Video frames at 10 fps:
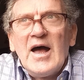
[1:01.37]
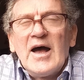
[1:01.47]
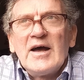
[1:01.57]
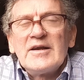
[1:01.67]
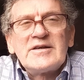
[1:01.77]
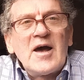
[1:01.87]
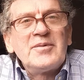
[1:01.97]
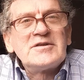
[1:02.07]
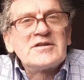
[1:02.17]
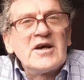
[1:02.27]
And
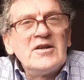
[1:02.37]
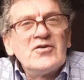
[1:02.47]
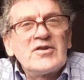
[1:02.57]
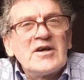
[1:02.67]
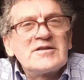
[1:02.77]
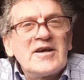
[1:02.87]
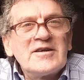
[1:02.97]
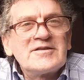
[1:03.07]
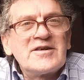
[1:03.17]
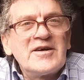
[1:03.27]
happy to tell you that
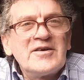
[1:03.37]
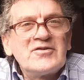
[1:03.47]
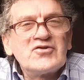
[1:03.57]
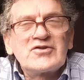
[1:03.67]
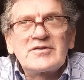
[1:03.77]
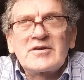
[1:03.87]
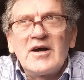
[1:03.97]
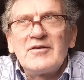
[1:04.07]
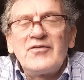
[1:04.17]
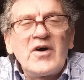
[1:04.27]
at just
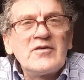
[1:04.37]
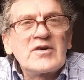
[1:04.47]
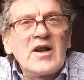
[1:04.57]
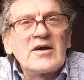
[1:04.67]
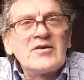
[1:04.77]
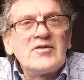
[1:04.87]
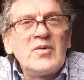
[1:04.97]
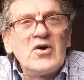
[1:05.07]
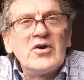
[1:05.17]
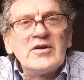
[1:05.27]
gone 5 o'clock in the
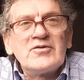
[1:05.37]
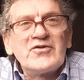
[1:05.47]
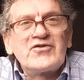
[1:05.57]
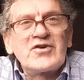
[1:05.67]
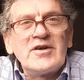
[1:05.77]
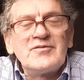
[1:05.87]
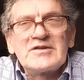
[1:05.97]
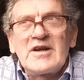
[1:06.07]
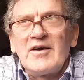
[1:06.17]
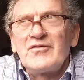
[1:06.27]
morning, there was three of
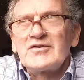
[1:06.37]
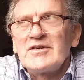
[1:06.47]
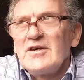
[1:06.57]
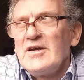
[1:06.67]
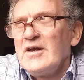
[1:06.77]
us left.